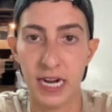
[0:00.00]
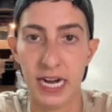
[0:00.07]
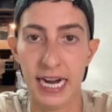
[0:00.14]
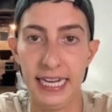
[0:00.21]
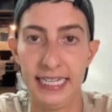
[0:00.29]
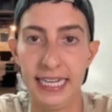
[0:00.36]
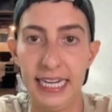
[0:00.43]

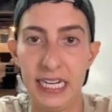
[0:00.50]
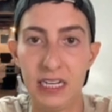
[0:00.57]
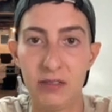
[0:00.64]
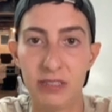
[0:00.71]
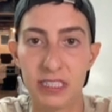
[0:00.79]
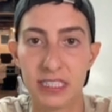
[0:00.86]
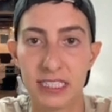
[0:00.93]
And
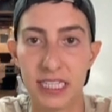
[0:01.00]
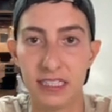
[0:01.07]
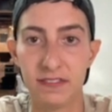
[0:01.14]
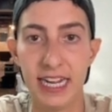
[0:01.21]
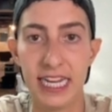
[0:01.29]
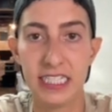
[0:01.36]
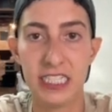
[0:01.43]
now, instead of
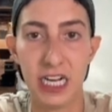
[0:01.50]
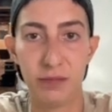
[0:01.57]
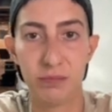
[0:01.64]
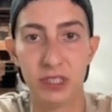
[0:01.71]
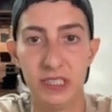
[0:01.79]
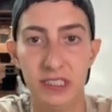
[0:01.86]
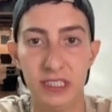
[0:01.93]

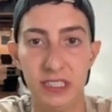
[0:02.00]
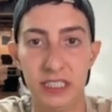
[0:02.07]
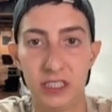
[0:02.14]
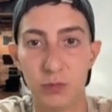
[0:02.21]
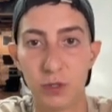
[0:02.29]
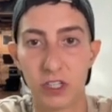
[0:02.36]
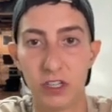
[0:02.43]

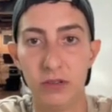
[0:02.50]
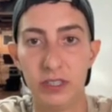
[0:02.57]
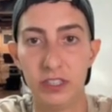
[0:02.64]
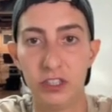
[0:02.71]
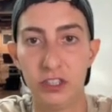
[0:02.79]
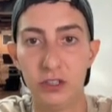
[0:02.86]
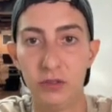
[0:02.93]
head.printlist, we're going
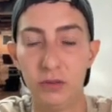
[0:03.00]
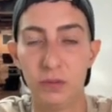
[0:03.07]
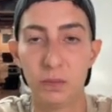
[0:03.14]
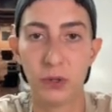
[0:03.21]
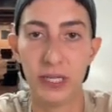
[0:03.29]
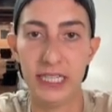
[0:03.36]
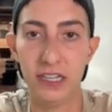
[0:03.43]
to
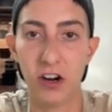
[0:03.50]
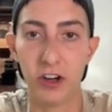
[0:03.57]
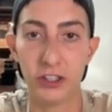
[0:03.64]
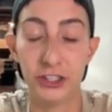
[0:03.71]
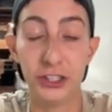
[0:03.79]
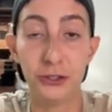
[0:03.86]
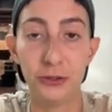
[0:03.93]
print our
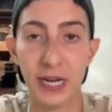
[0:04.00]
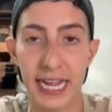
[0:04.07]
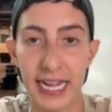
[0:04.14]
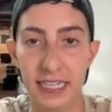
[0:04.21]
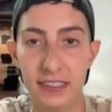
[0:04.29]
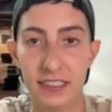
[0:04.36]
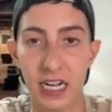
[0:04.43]
new
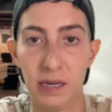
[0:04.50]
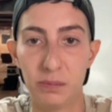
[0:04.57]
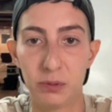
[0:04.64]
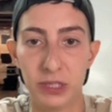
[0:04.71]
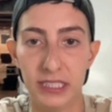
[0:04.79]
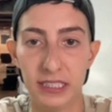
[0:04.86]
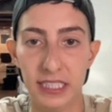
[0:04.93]

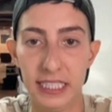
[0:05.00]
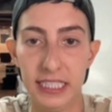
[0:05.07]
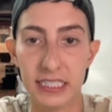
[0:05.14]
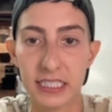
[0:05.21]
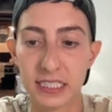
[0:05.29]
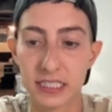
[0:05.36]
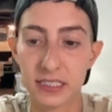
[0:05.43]

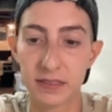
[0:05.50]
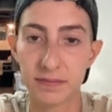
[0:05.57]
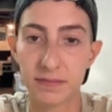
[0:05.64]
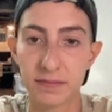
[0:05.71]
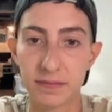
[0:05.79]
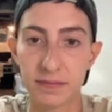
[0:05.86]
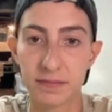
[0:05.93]
head.printlist.
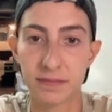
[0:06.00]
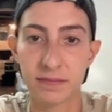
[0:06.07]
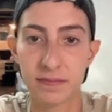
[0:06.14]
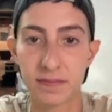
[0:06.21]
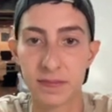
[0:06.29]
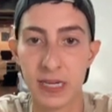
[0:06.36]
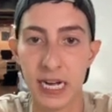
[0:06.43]

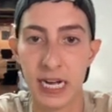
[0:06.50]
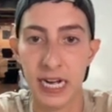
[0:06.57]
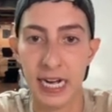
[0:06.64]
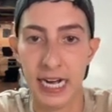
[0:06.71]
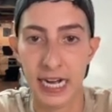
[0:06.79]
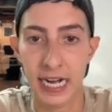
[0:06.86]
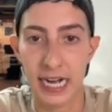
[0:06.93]

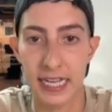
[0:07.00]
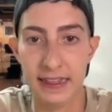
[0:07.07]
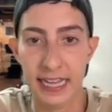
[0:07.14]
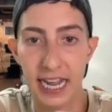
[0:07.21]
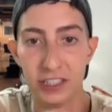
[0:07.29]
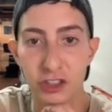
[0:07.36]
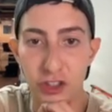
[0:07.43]
And
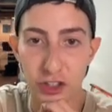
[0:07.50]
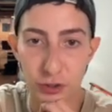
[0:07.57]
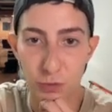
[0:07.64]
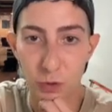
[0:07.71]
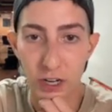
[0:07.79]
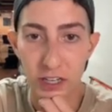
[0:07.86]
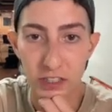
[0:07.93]
that should
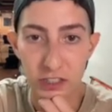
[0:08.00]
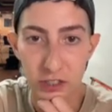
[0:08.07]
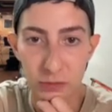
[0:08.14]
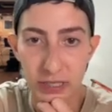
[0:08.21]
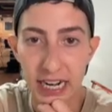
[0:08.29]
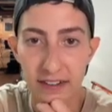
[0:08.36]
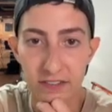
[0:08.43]
work. So
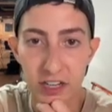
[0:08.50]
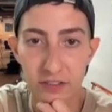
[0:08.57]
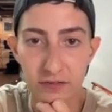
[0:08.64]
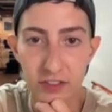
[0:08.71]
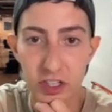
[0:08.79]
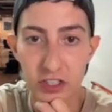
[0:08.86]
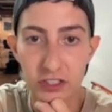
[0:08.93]
we have our
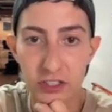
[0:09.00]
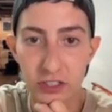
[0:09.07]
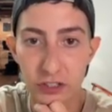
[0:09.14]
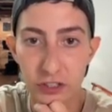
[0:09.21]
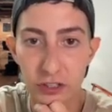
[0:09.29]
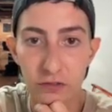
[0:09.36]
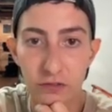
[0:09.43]
first
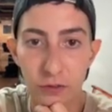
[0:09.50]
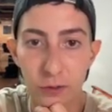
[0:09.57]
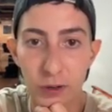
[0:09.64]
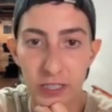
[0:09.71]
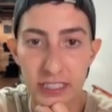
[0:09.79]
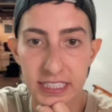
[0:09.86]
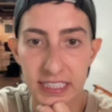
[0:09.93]
2,
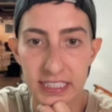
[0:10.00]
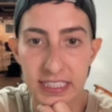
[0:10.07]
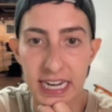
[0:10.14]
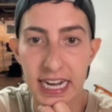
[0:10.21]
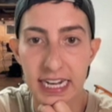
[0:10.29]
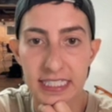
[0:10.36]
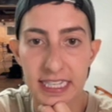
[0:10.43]
4, 6,
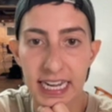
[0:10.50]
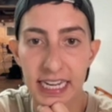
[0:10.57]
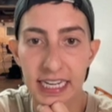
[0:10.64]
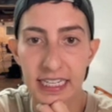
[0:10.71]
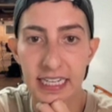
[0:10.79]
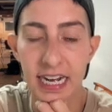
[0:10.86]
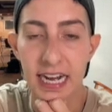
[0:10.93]
8,
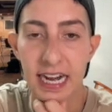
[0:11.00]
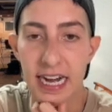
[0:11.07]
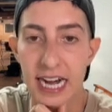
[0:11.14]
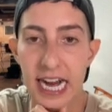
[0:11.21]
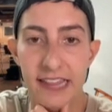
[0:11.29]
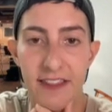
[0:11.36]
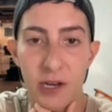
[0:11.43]
10,
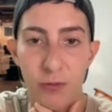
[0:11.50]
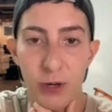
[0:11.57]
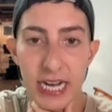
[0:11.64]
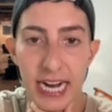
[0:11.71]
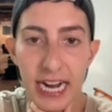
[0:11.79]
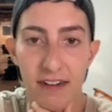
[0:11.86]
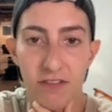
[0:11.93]
and then we
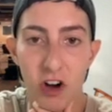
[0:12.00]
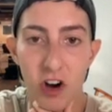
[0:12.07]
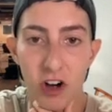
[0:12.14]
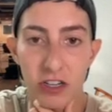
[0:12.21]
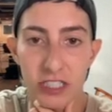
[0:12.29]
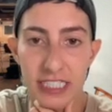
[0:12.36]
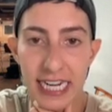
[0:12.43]
have
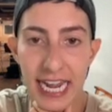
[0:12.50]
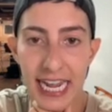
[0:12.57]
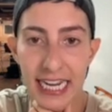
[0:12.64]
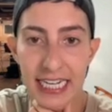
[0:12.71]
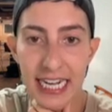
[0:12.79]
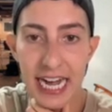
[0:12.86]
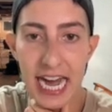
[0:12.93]
our
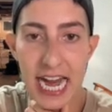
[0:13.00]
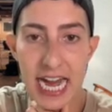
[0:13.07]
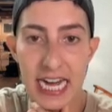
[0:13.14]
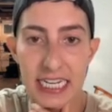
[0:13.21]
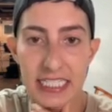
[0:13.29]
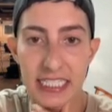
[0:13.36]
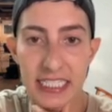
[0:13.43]
10,
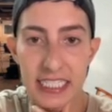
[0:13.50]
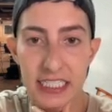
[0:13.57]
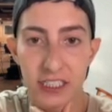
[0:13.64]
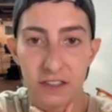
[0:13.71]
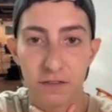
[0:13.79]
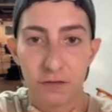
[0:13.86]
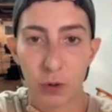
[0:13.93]
8,
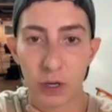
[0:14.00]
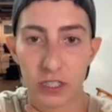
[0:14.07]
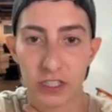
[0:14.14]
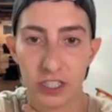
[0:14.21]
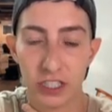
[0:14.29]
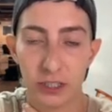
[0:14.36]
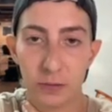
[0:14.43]
6, 4,
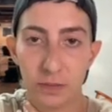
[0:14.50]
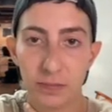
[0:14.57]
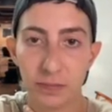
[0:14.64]
2.